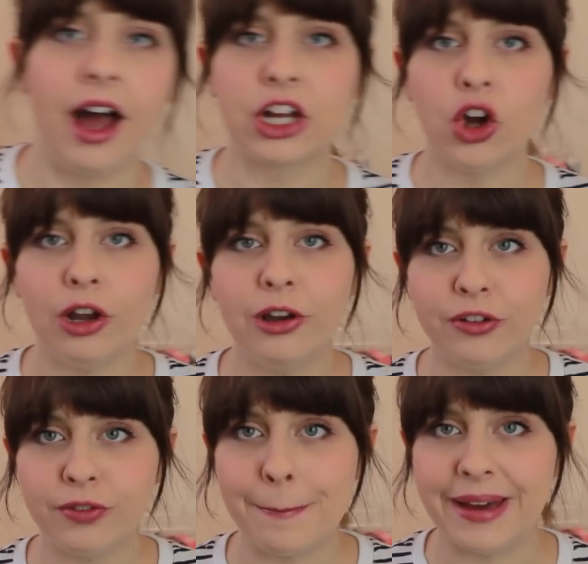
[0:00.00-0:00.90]
I got a
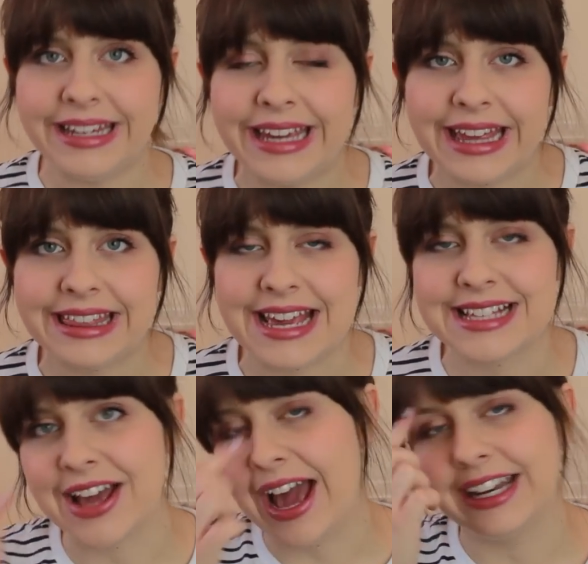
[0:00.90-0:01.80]
lot of baking
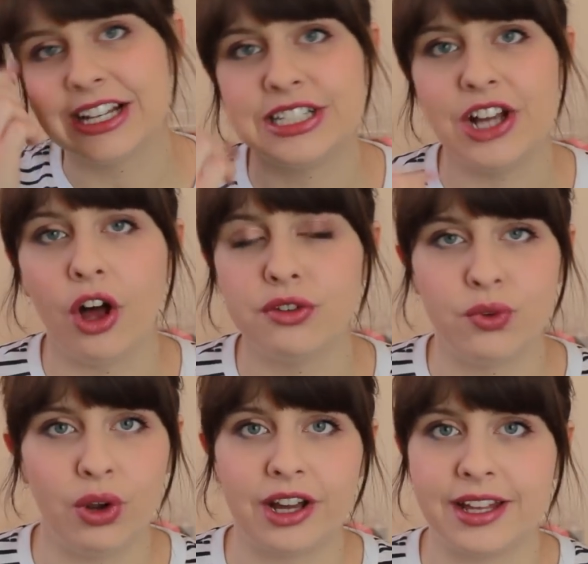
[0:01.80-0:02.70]
things that I hadn't actually
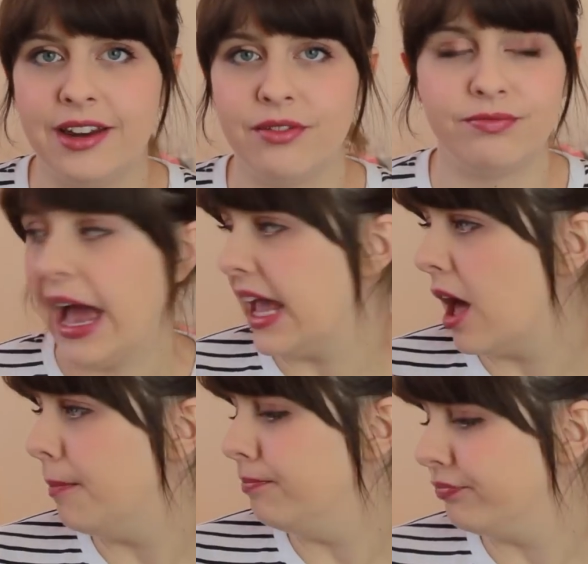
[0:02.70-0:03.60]
asked for, like
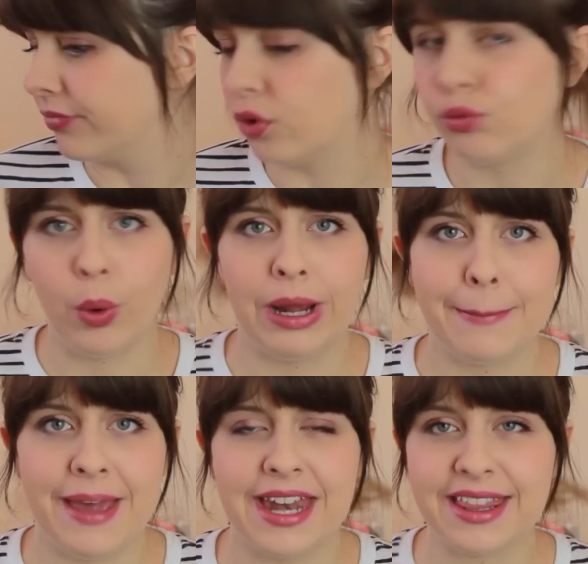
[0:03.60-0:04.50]
a
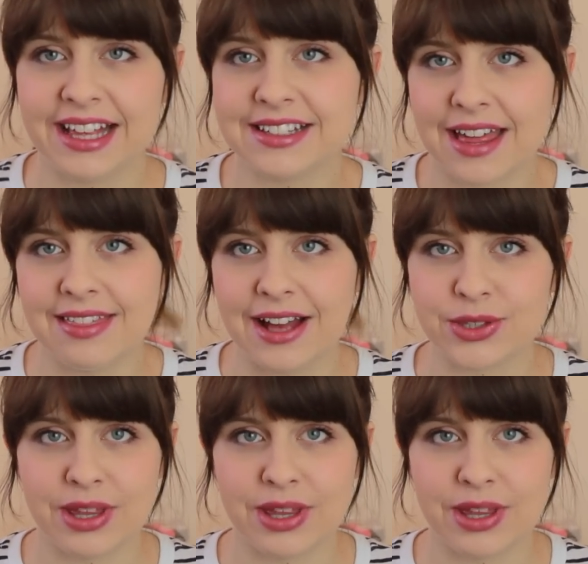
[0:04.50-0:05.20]
rolling pin, things like that.